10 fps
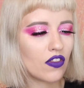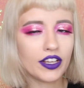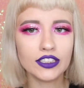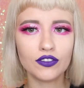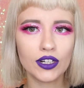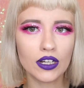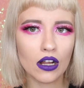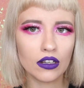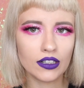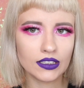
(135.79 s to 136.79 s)
these three
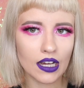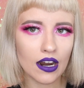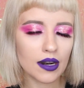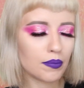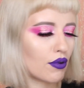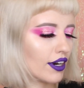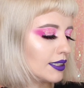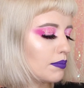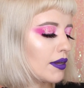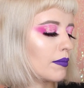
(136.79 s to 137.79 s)
colors are
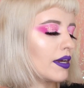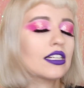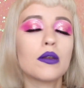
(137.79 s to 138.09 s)
pressed pigments,